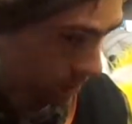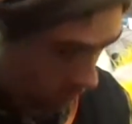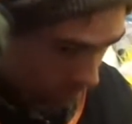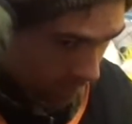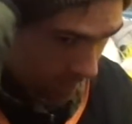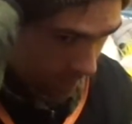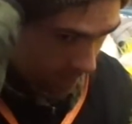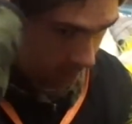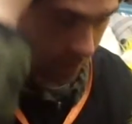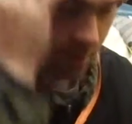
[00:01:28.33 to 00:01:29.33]
own head
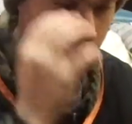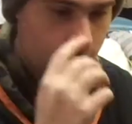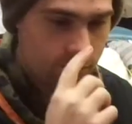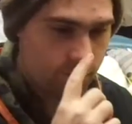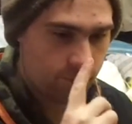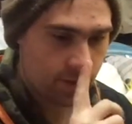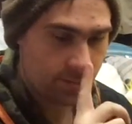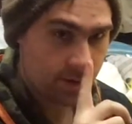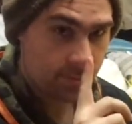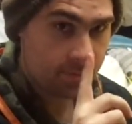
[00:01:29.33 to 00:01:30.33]
from the
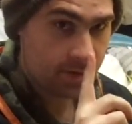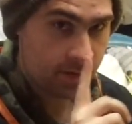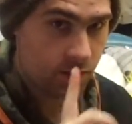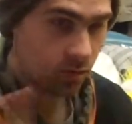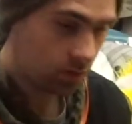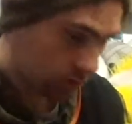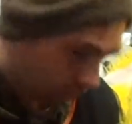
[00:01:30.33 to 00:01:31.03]
tip of my nose